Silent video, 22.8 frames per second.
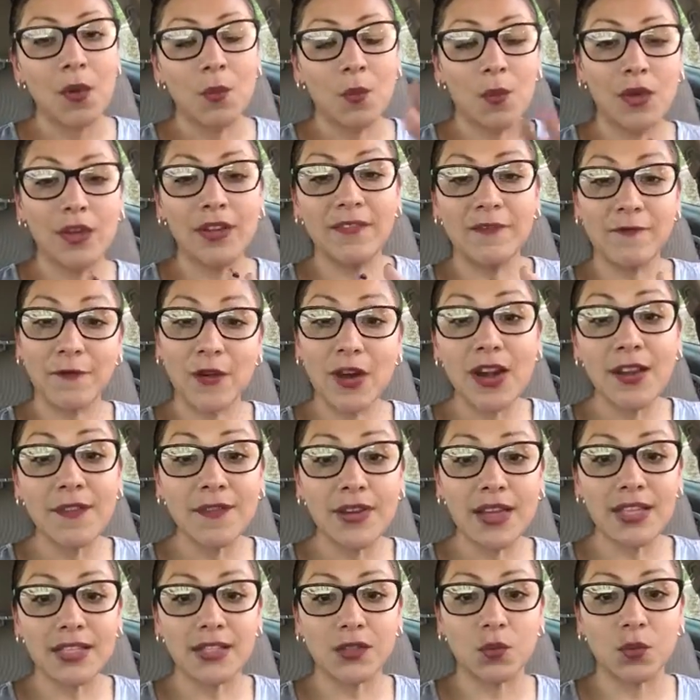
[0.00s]
Well, in front of
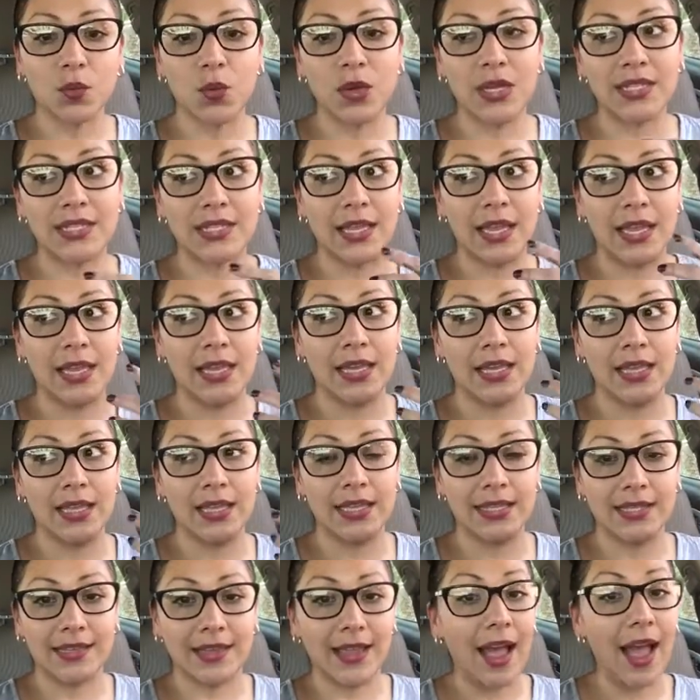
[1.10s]
us was like
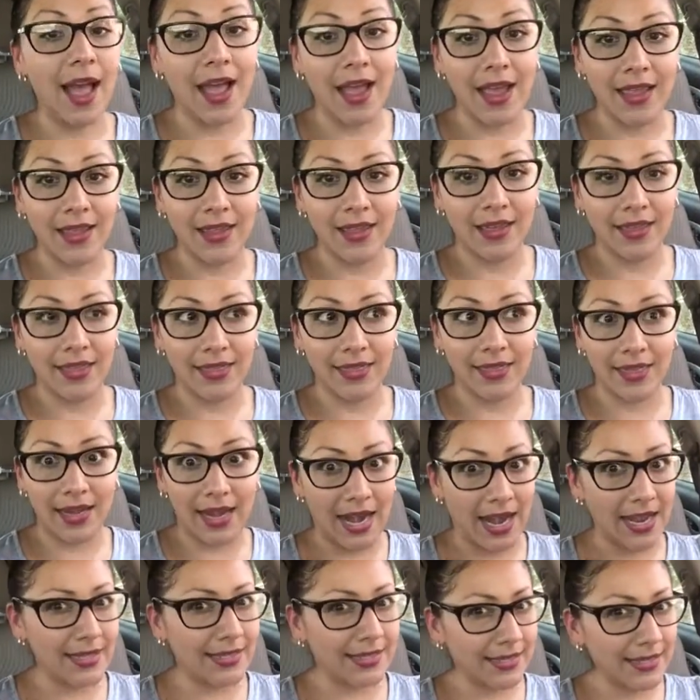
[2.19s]
this guy that
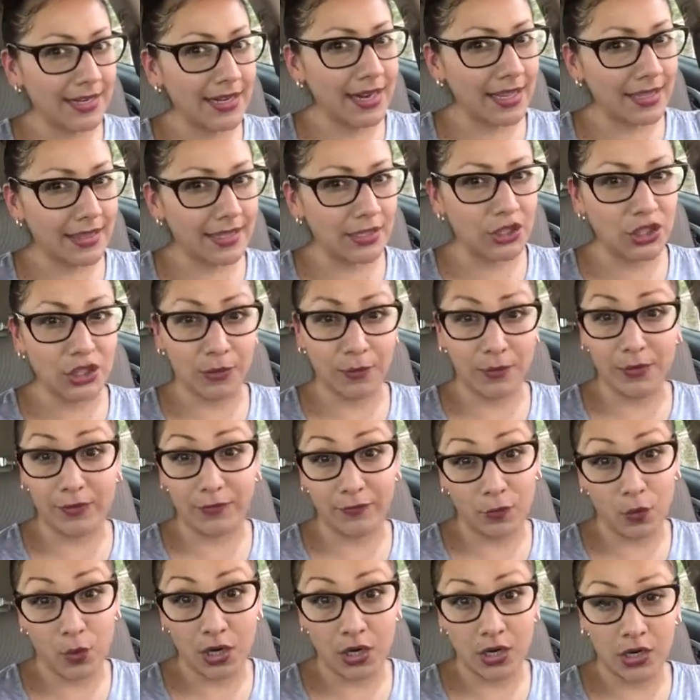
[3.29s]
I had seen at the gym
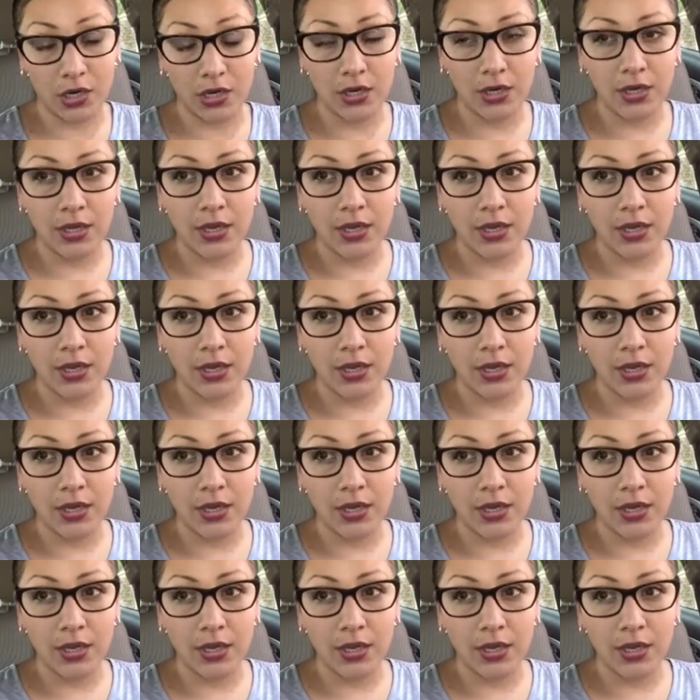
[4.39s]
before.